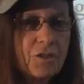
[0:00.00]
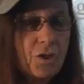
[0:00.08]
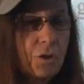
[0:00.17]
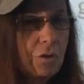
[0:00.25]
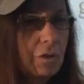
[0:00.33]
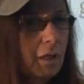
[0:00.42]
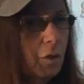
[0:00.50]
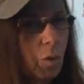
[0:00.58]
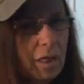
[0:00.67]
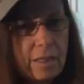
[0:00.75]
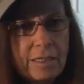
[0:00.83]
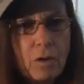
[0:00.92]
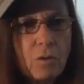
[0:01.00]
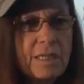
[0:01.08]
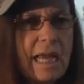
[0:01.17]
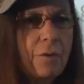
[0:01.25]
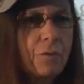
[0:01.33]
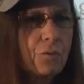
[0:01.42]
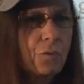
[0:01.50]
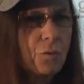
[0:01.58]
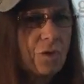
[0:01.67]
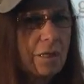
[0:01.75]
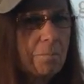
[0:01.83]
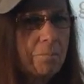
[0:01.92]
so you can quickly go down
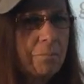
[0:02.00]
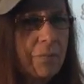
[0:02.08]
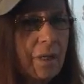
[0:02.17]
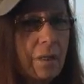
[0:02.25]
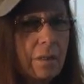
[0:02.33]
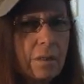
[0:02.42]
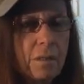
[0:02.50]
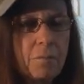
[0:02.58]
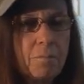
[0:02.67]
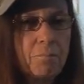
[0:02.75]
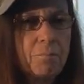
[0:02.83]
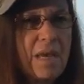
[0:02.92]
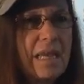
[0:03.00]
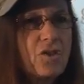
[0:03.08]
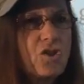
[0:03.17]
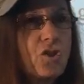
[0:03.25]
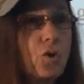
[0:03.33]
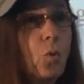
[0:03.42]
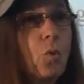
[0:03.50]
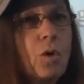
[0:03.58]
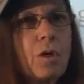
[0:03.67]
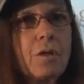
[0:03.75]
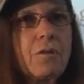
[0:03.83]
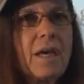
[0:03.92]
through them. Make
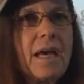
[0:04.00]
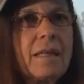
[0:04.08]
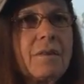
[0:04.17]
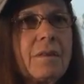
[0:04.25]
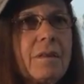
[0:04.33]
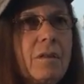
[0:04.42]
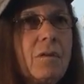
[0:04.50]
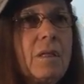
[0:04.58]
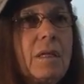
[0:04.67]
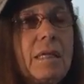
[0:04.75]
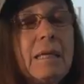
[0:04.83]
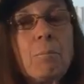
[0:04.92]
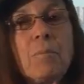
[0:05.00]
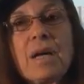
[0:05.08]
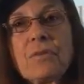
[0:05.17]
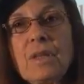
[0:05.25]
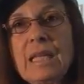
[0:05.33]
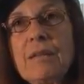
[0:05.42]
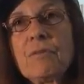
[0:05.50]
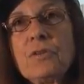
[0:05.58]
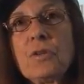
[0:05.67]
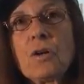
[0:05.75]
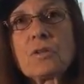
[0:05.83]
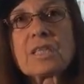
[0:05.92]
sure that, but
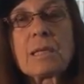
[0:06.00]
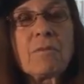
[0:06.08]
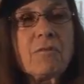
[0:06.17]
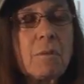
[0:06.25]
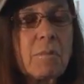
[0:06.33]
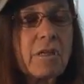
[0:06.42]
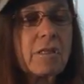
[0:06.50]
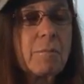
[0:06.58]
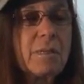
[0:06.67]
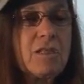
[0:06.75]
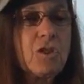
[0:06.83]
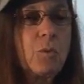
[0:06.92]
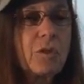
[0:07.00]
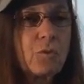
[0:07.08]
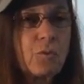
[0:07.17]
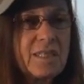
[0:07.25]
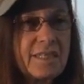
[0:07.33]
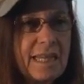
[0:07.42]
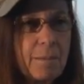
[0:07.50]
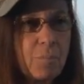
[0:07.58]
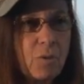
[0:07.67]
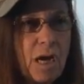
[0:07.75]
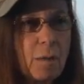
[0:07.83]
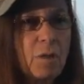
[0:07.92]
even though some of them are going to be 2- and
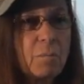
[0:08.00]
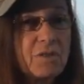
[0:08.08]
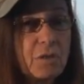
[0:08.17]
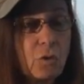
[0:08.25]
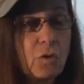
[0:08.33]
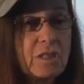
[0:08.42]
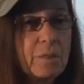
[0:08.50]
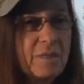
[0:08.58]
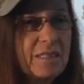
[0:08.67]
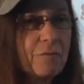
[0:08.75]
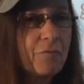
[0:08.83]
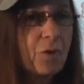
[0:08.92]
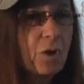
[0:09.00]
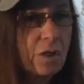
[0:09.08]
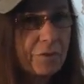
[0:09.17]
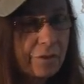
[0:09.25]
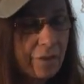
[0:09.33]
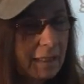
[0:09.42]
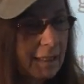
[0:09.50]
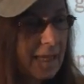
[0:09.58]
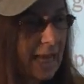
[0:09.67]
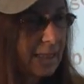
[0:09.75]
3-step problems, they're going to be difficult, they're going to